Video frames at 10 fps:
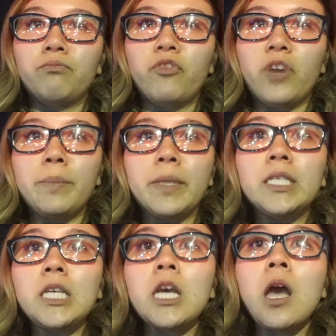very
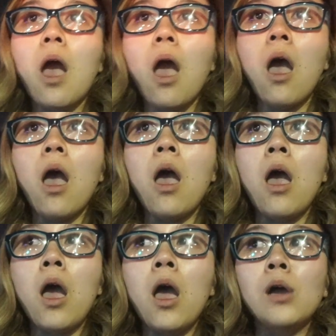busy.
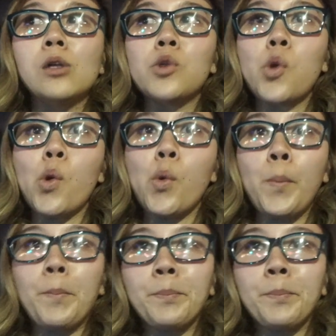So,